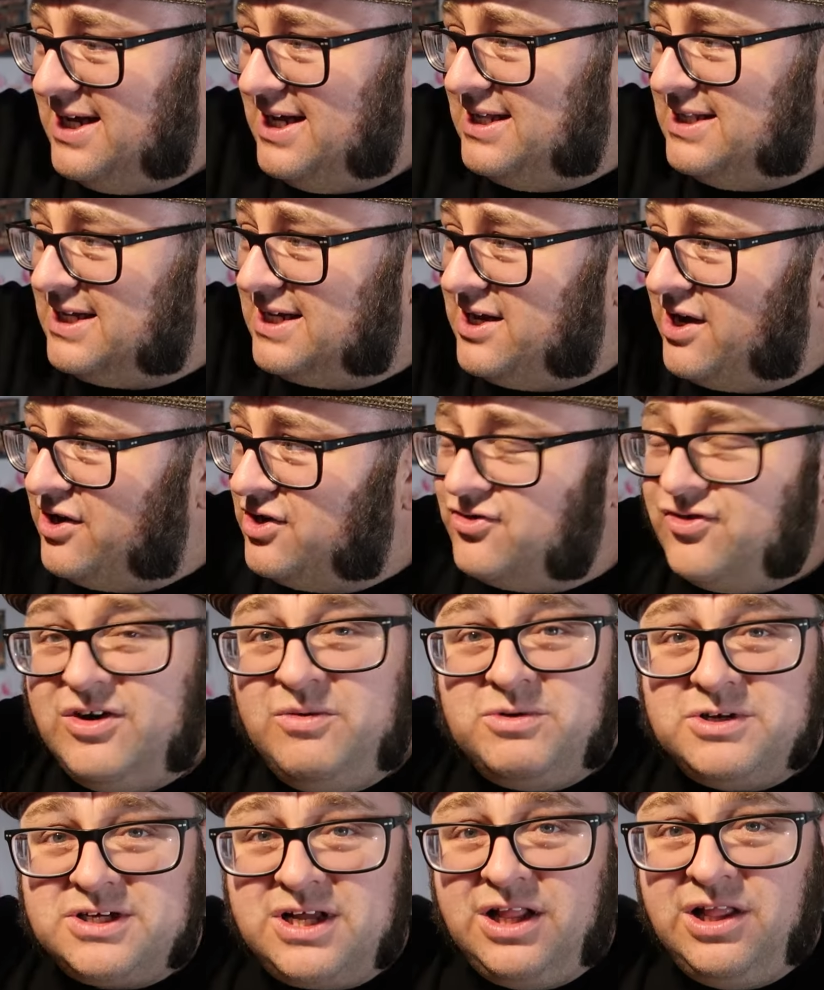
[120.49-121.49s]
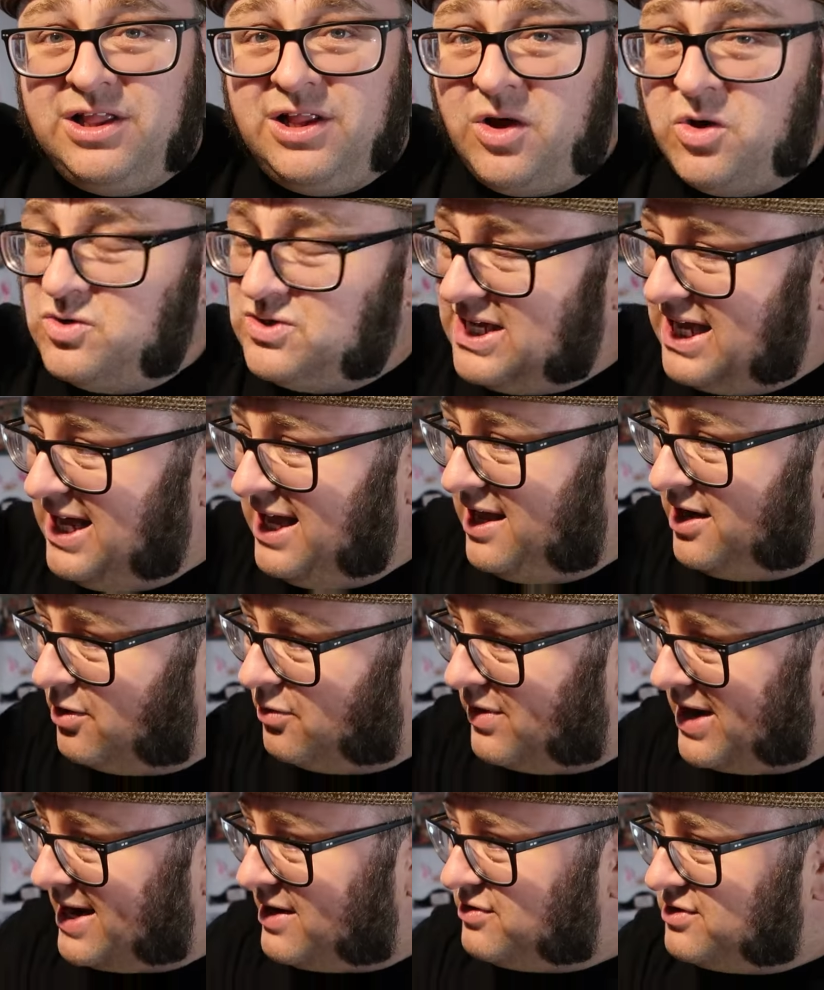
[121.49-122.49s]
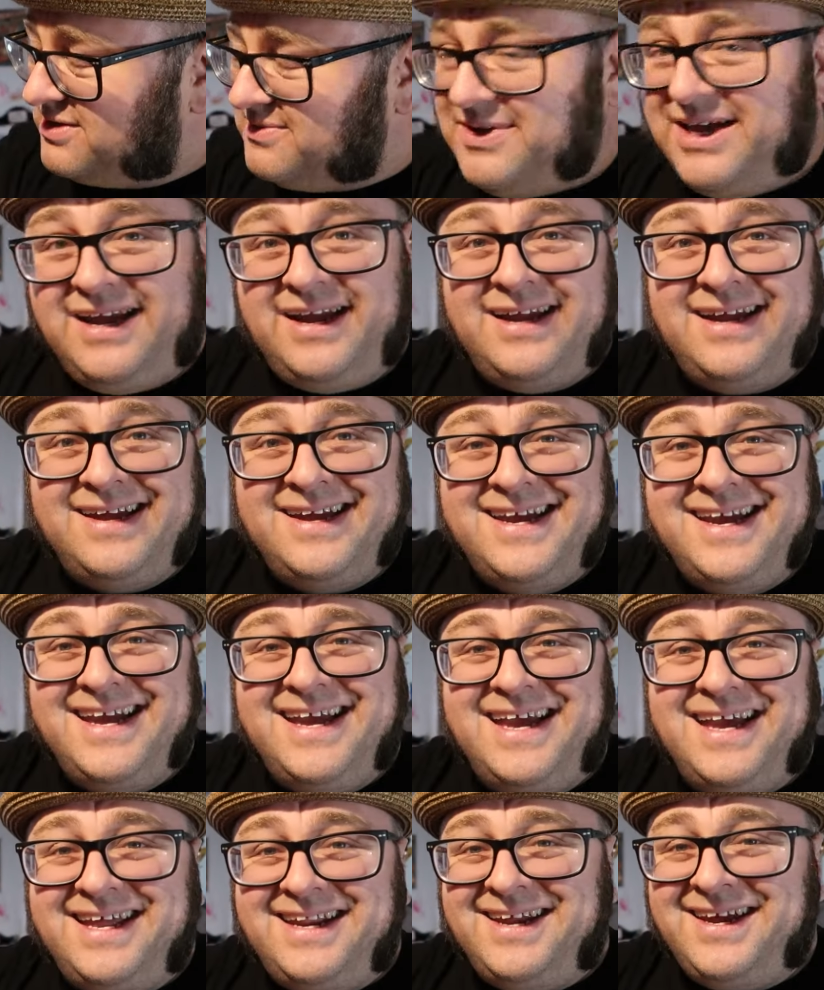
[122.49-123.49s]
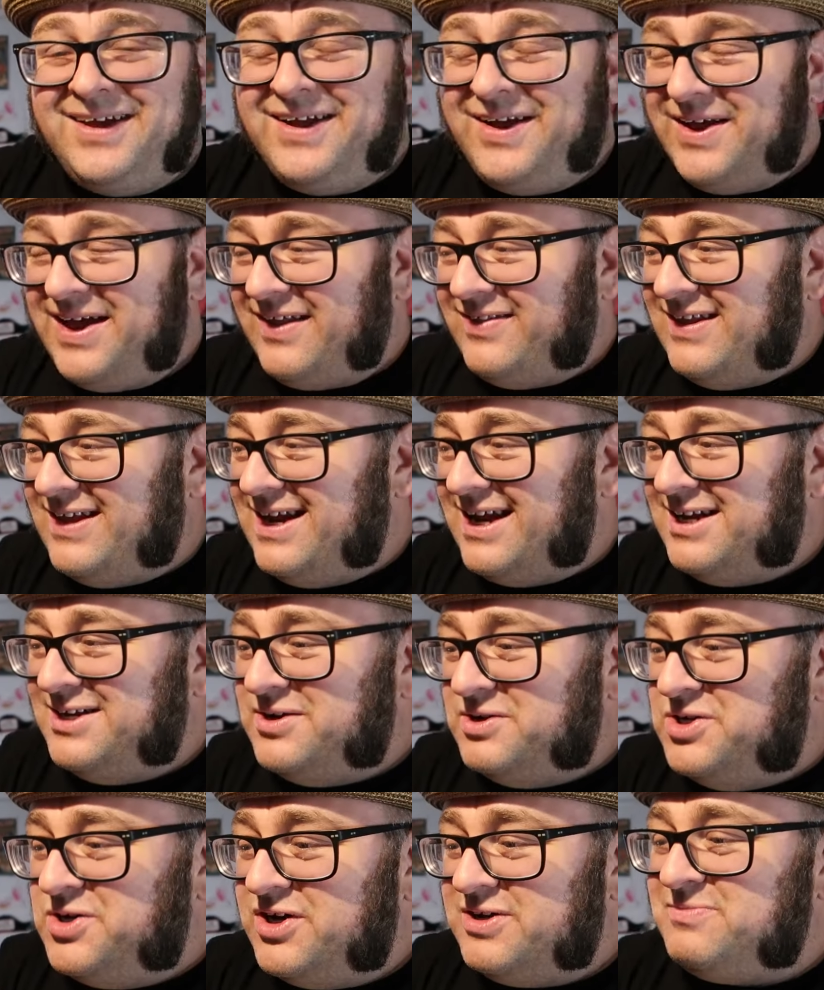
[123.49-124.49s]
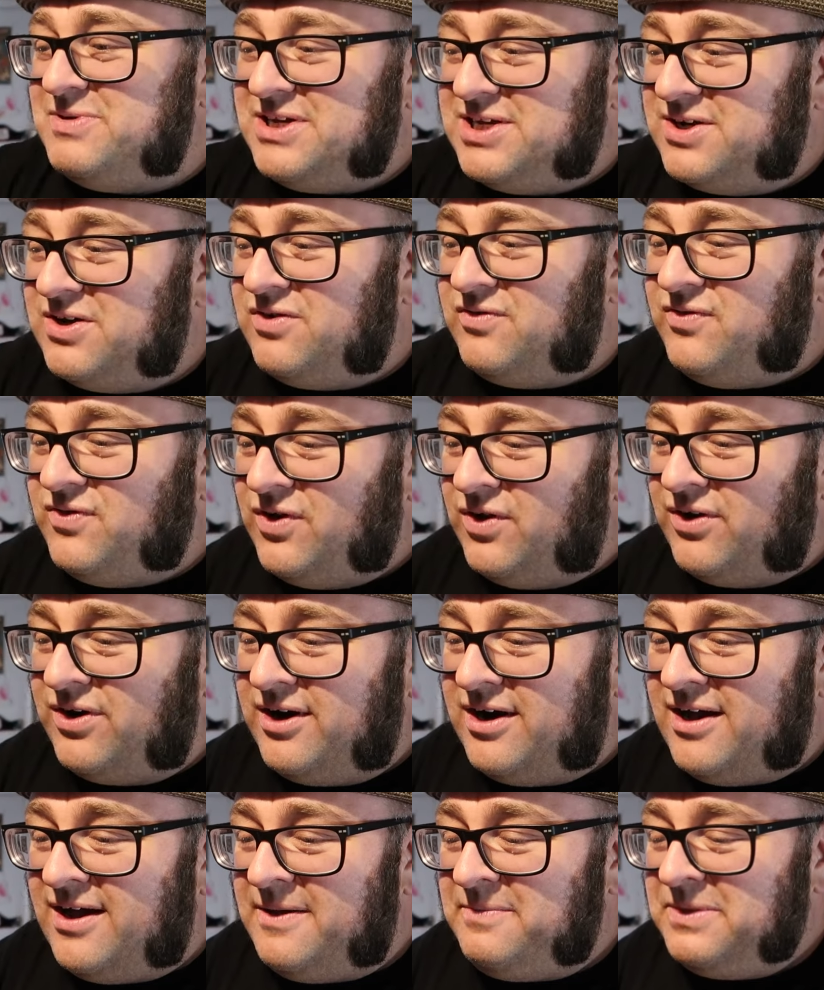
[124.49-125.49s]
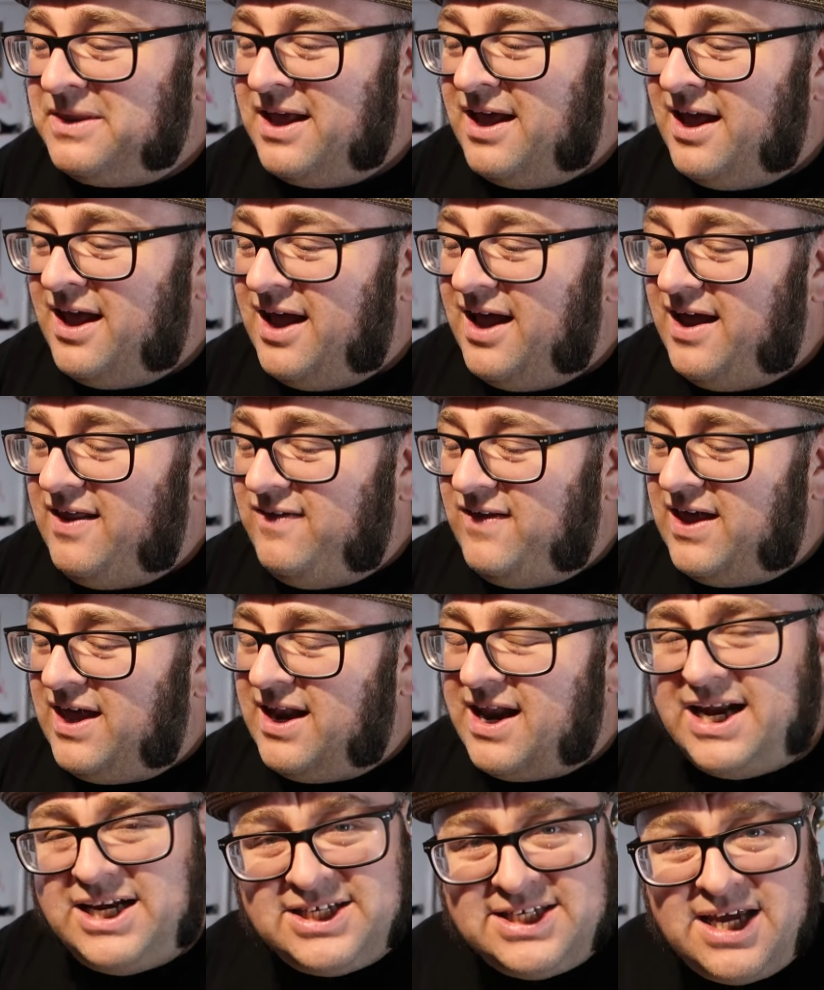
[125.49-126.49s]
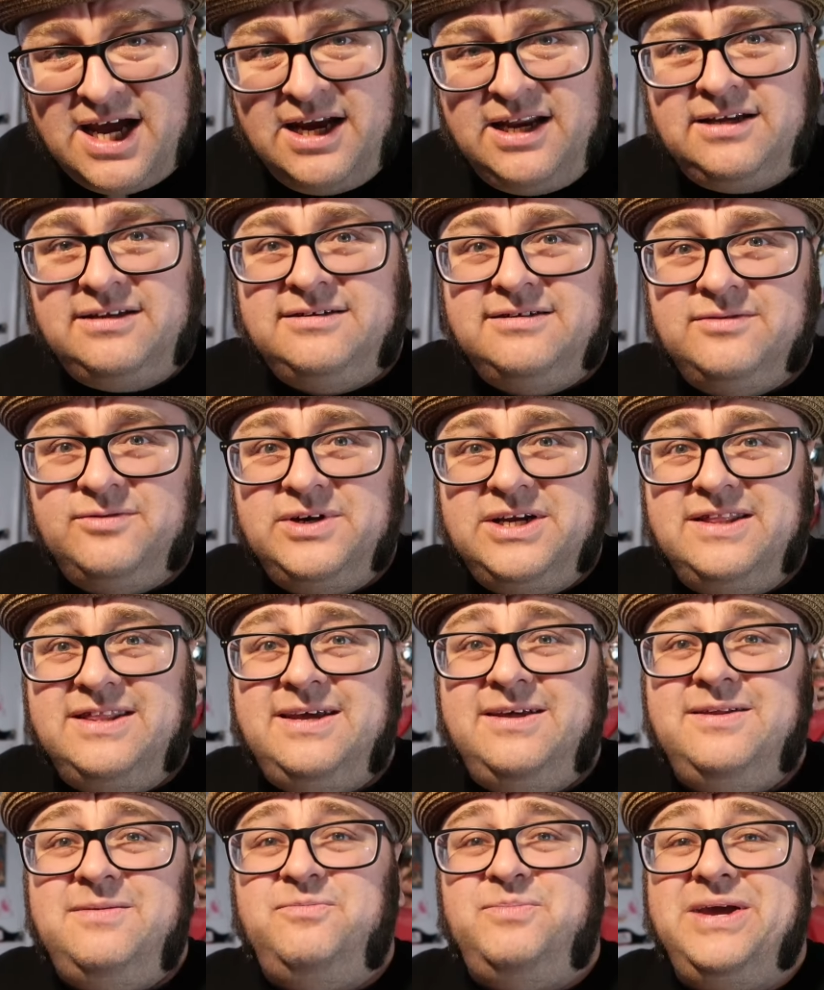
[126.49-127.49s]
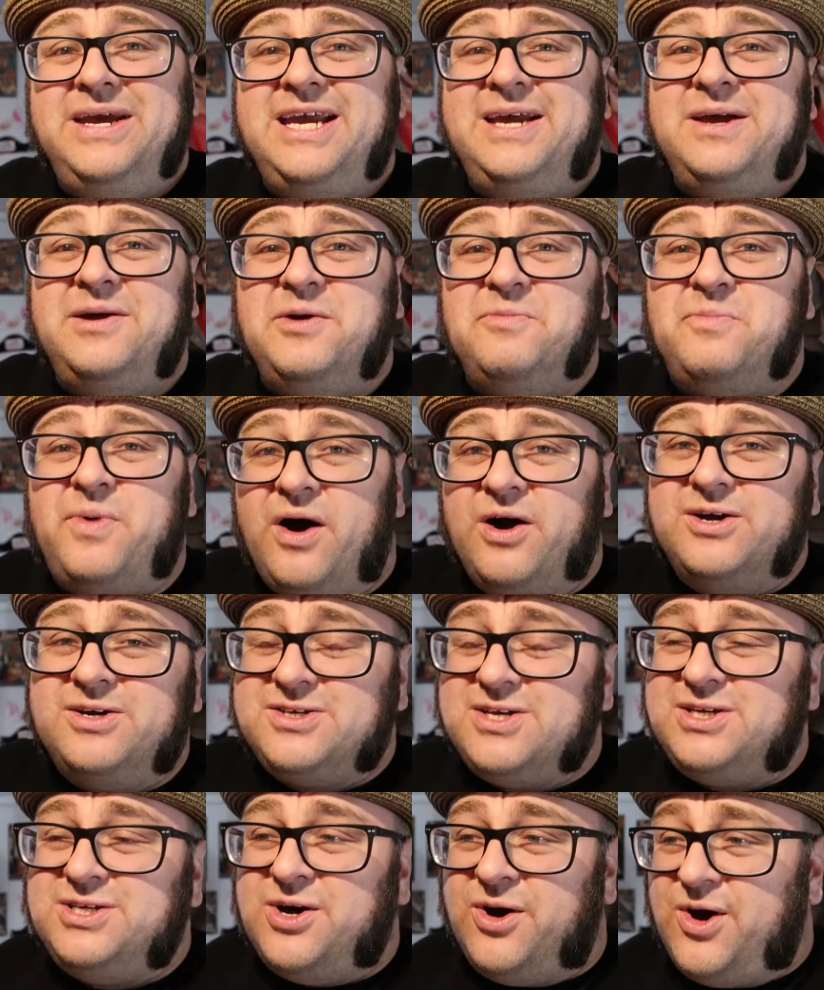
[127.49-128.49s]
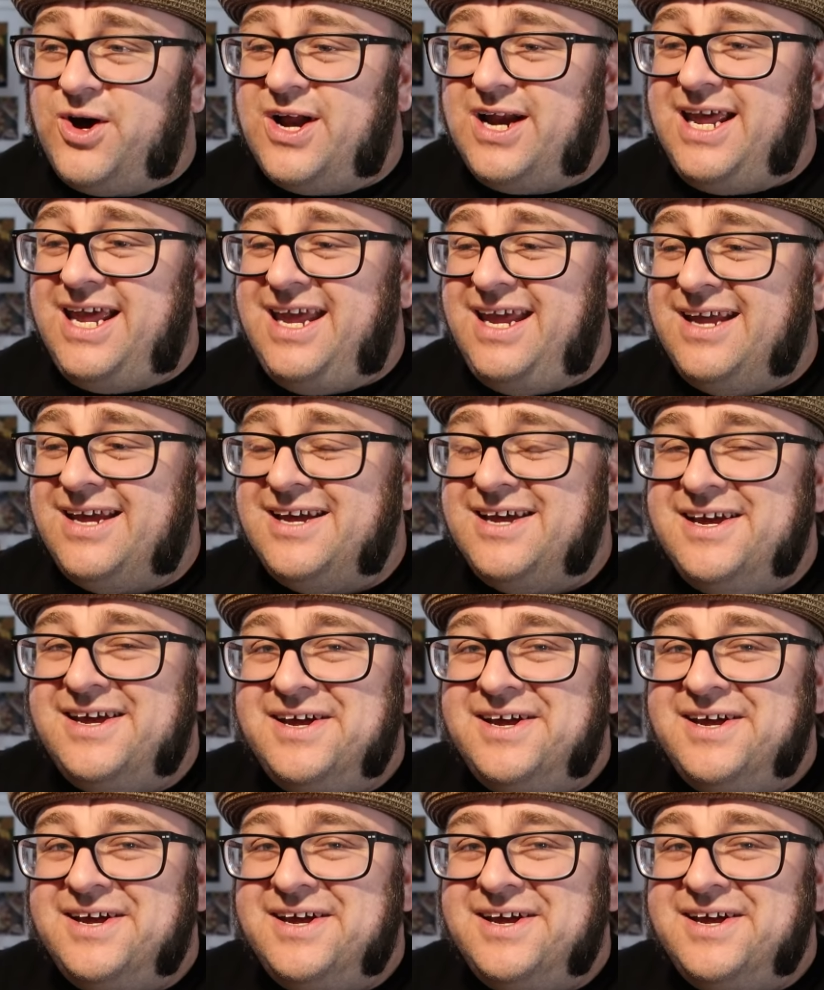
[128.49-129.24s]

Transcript: in the country was closing in around me, and I had, the, I had no choice but to go to Florida. And then I decided, we did the, the big Punxsutawney